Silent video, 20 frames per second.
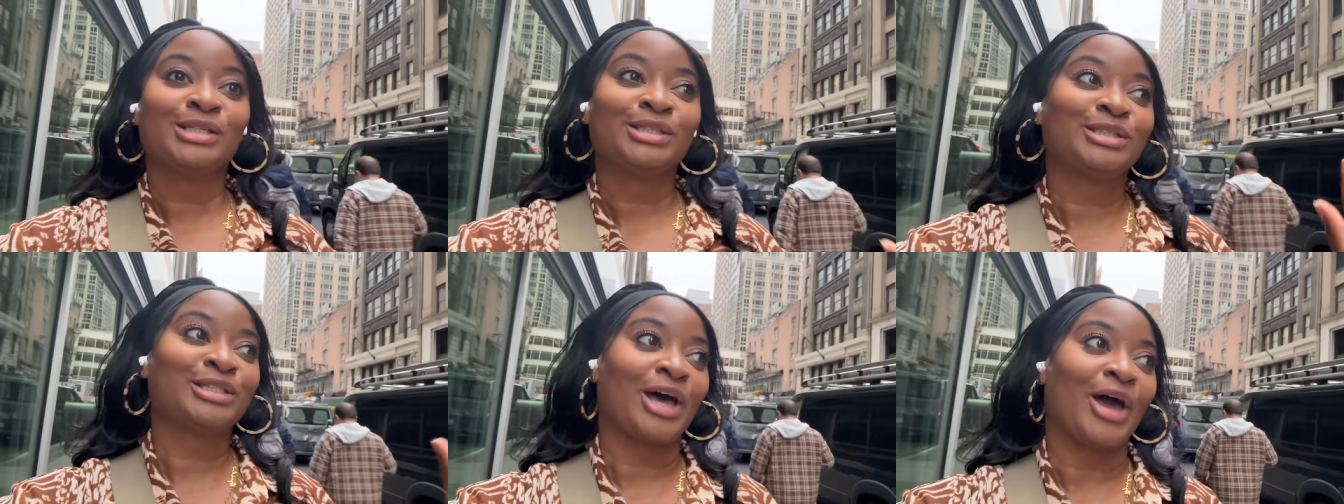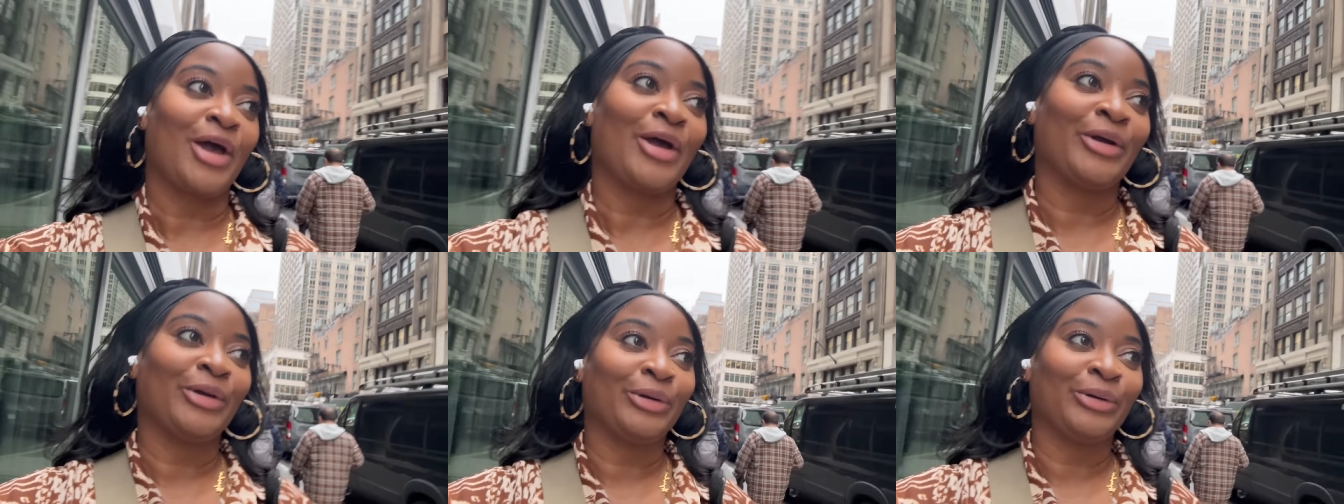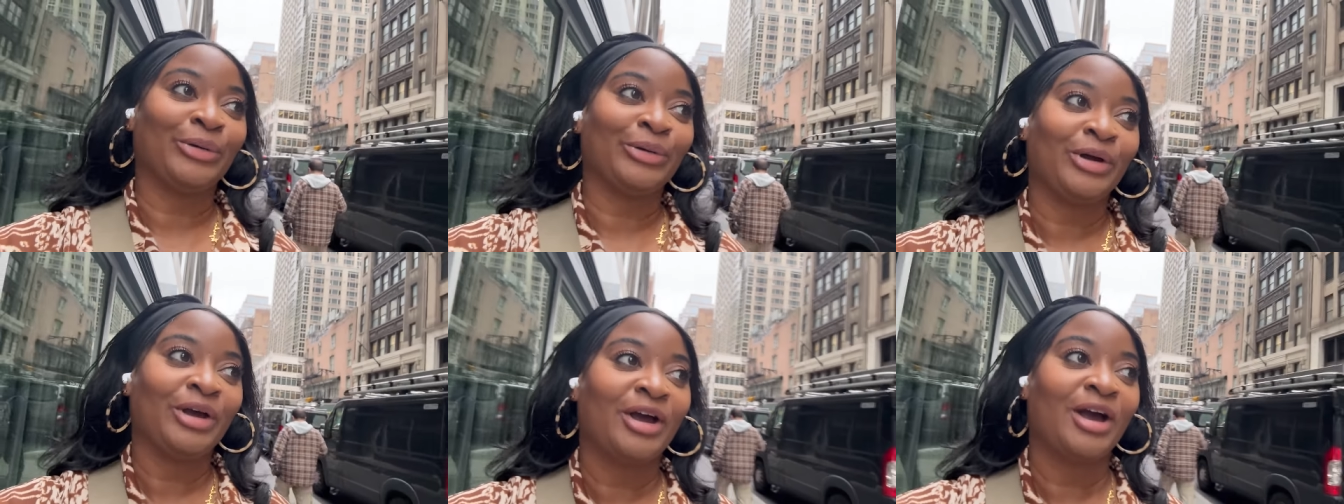So
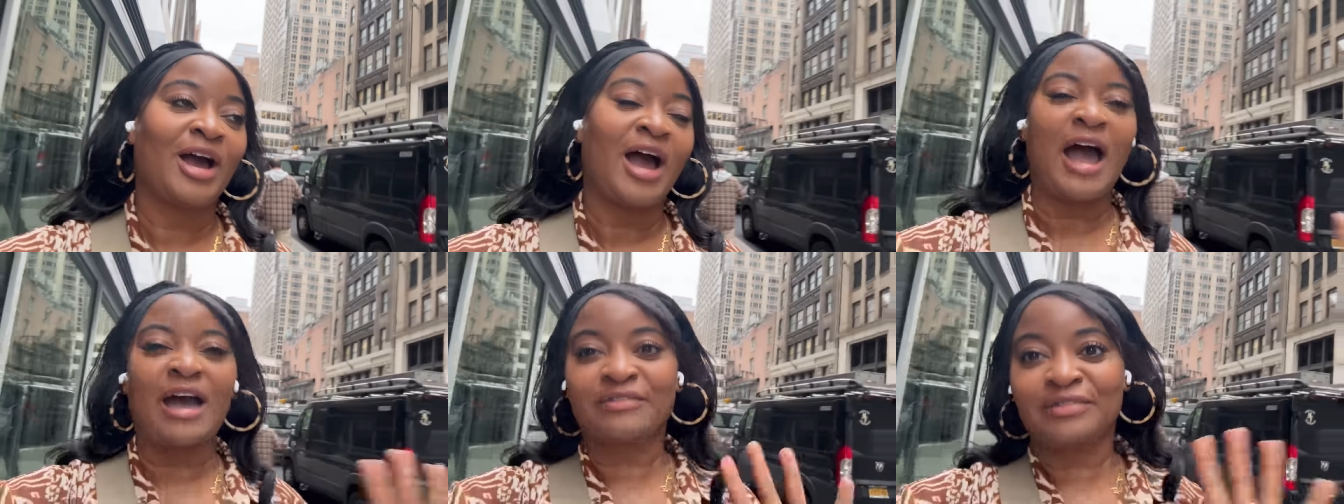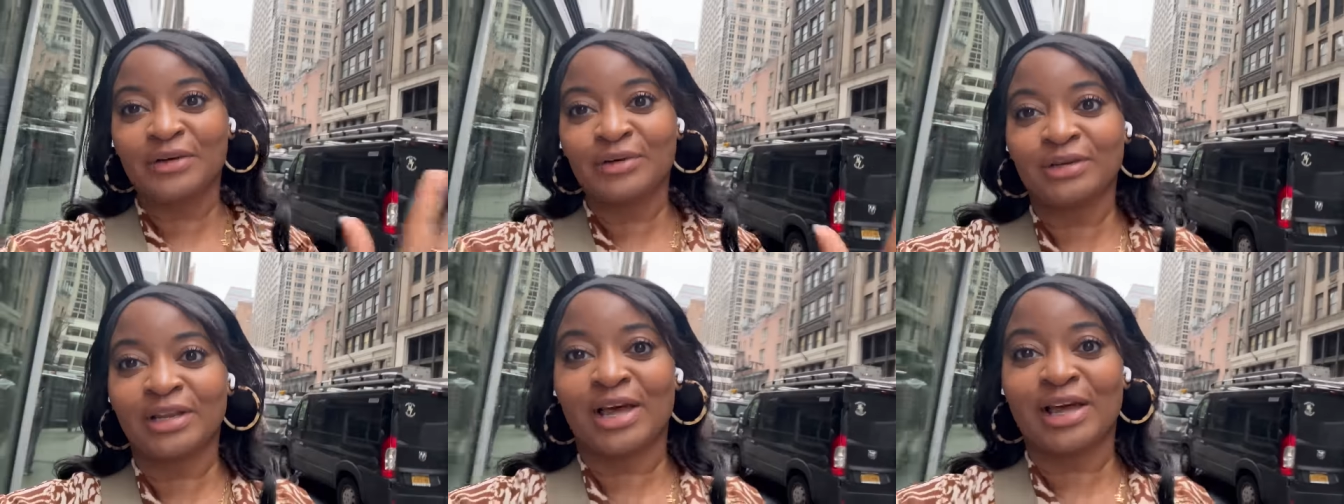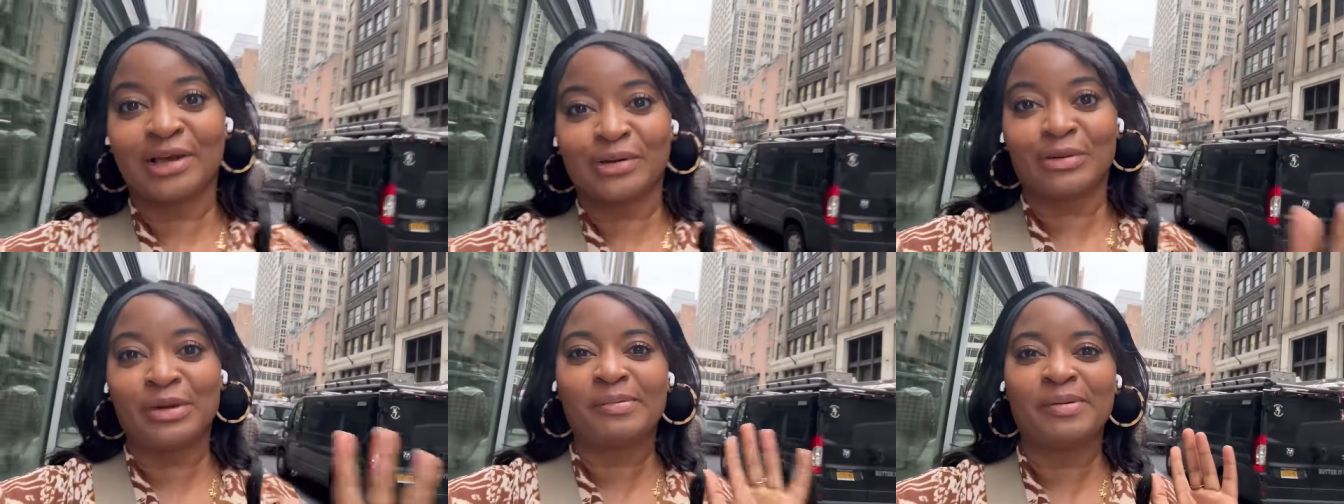I feel
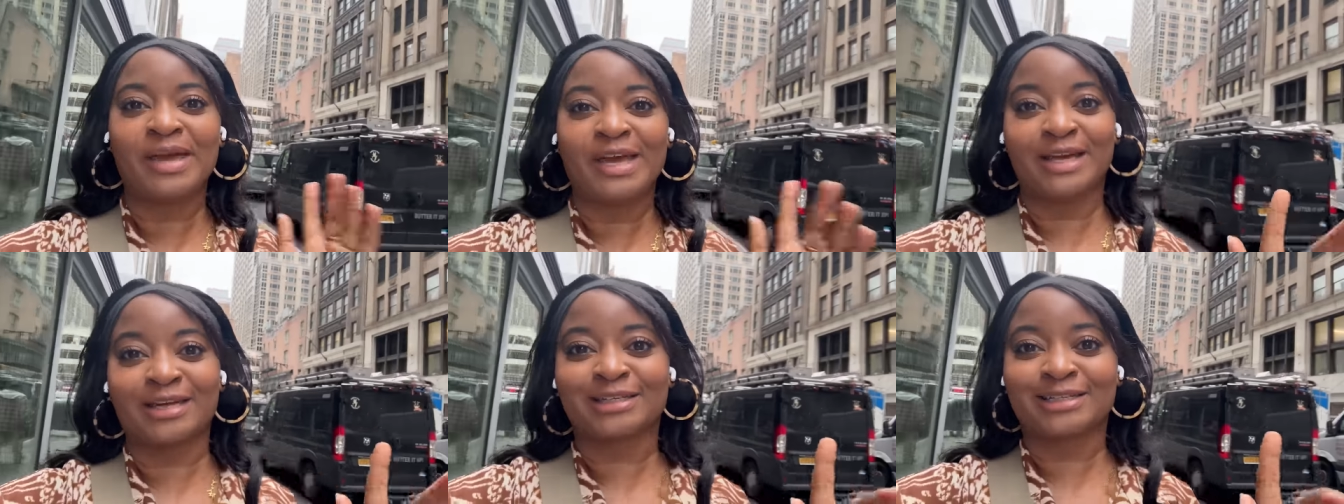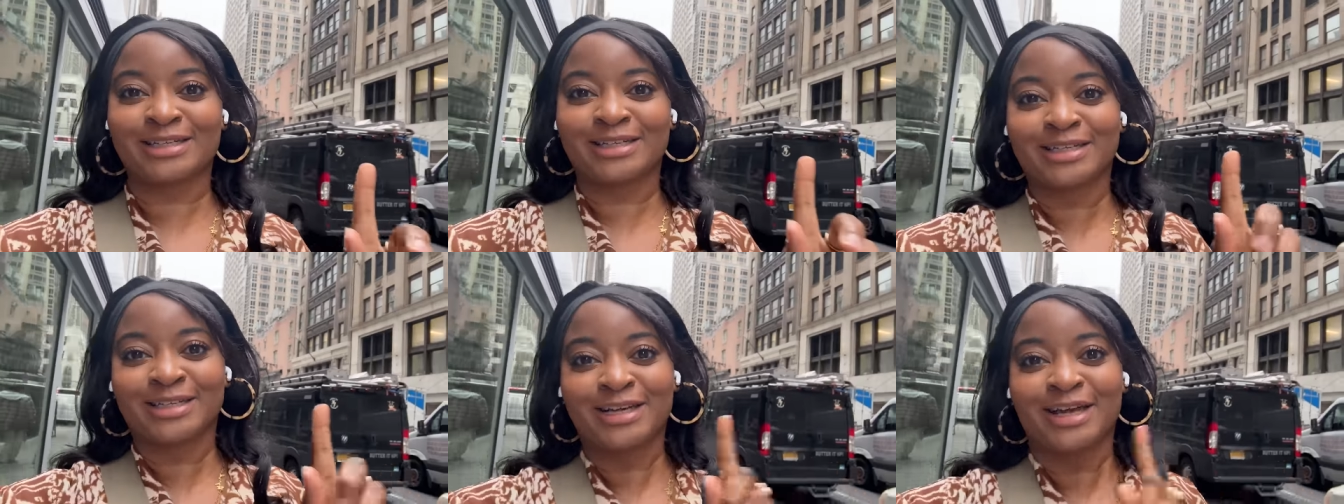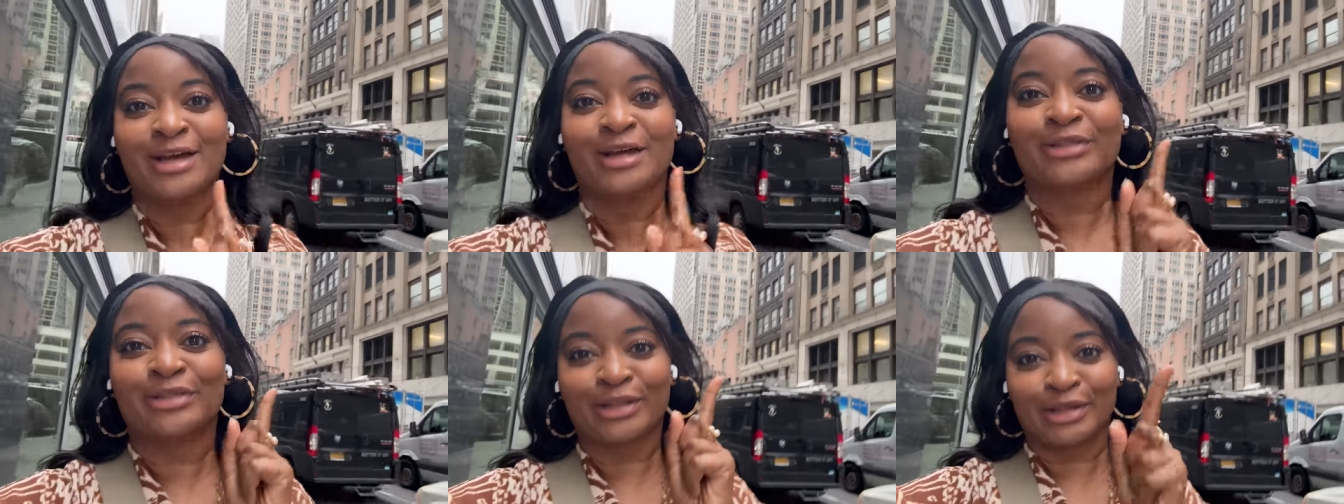like we picked
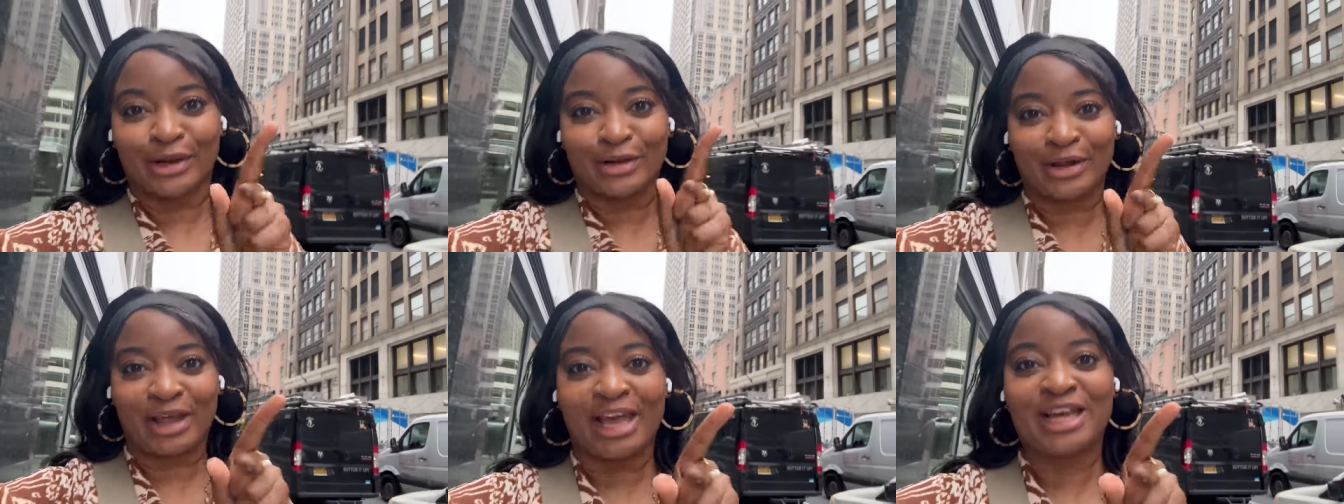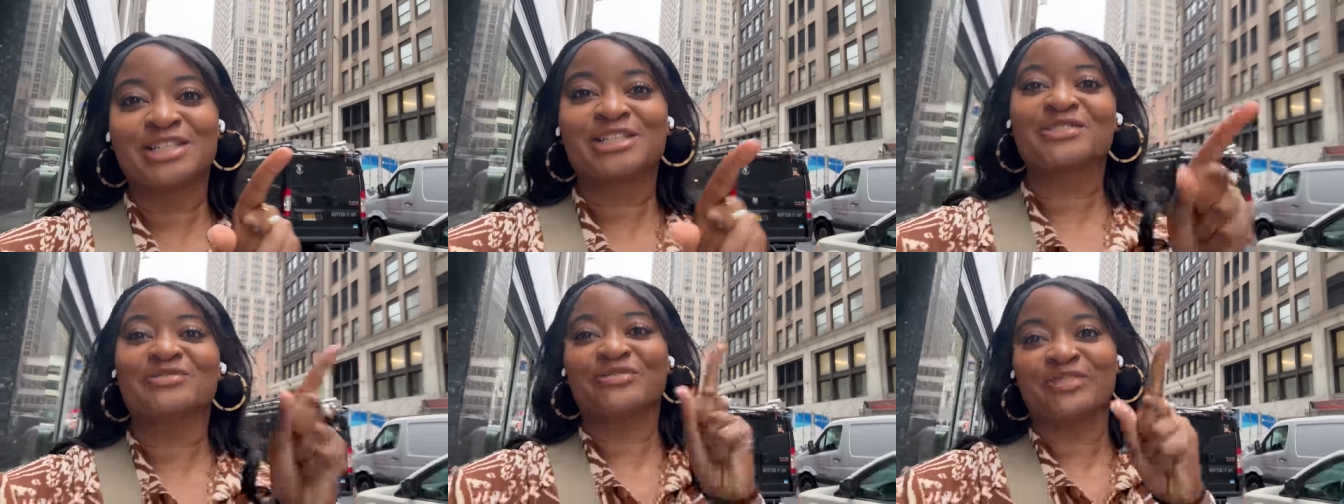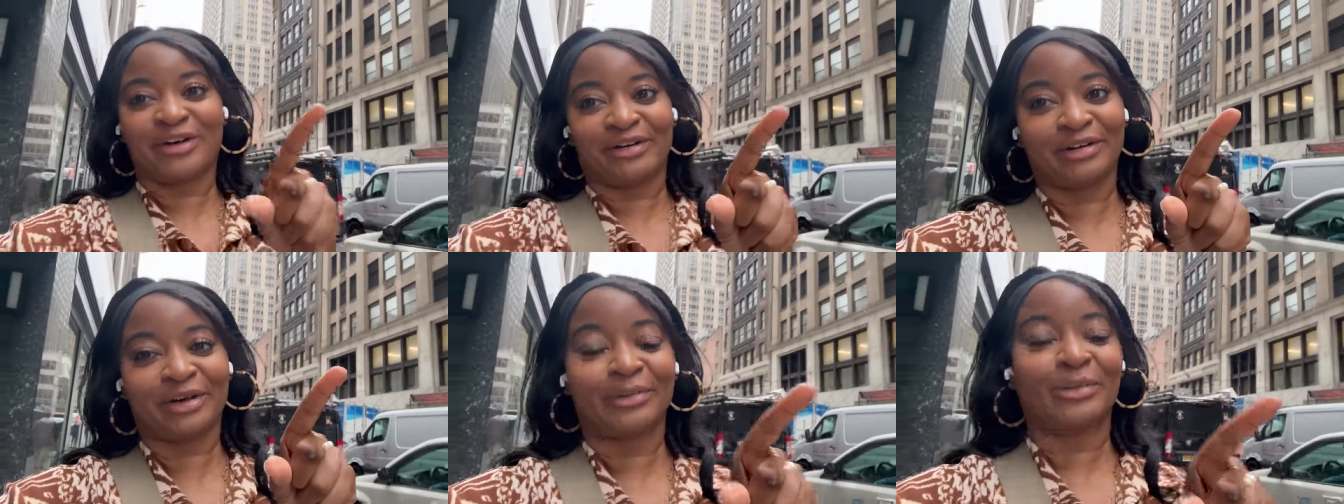the location
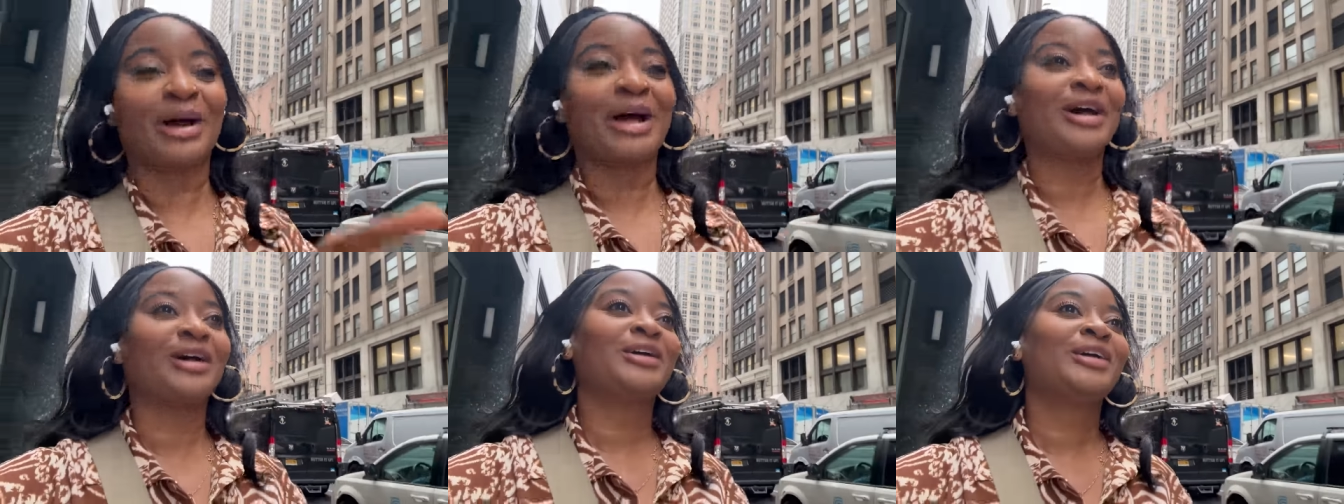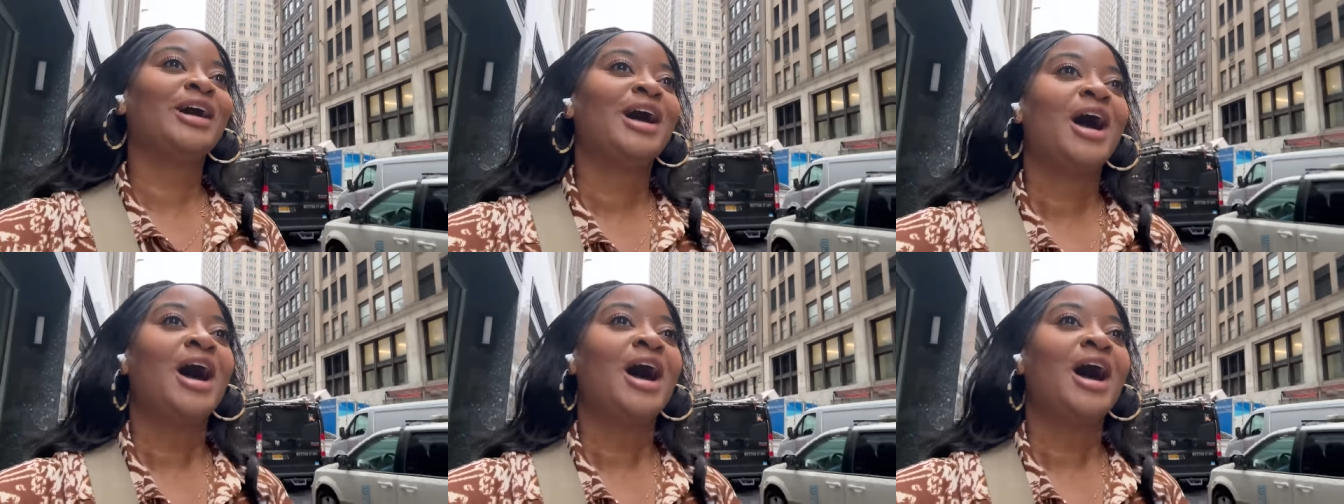very well.